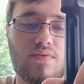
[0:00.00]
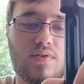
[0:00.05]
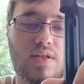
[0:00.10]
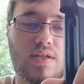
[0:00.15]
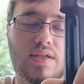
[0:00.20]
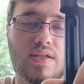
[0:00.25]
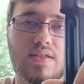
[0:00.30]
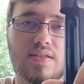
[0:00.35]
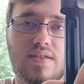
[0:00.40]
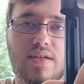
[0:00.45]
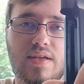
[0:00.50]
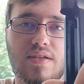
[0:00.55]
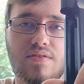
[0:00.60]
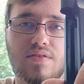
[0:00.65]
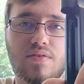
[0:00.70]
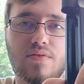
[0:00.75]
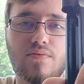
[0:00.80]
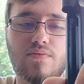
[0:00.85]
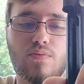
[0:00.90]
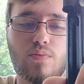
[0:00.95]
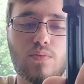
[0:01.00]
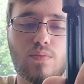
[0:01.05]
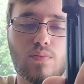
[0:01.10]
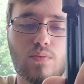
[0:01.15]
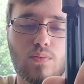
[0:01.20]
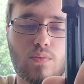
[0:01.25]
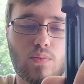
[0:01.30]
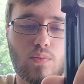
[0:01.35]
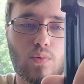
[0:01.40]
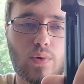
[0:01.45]
the excessive
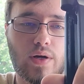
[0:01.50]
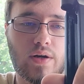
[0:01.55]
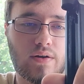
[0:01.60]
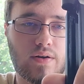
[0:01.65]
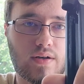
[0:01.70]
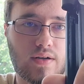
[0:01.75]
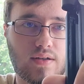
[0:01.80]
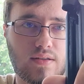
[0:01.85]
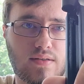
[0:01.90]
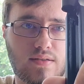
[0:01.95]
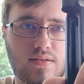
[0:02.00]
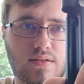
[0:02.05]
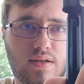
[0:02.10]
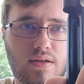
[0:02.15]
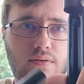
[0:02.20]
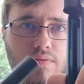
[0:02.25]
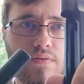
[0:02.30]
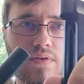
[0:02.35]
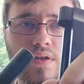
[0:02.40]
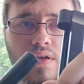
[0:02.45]
wearing and stuff.